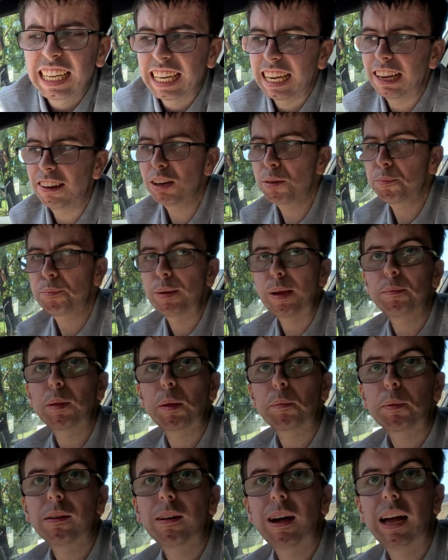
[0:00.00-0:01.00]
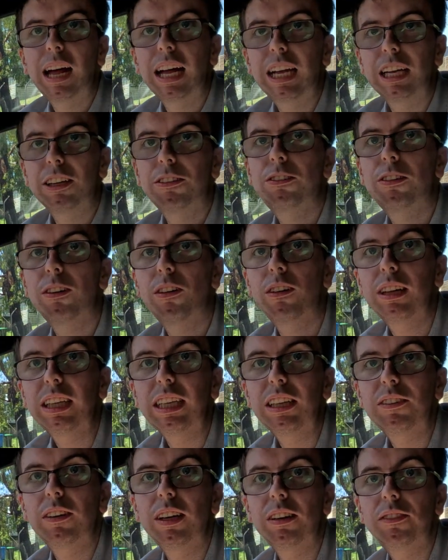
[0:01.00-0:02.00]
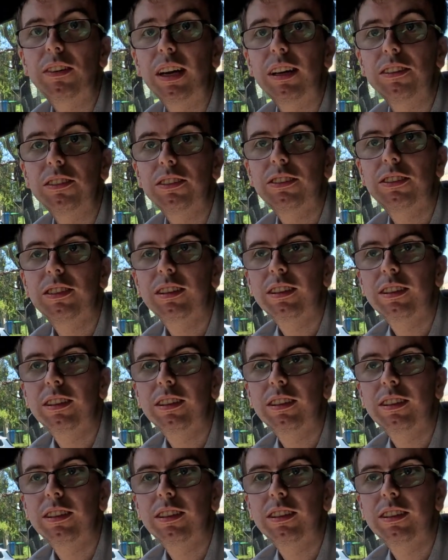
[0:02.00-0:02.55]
here in the BMW i4 E35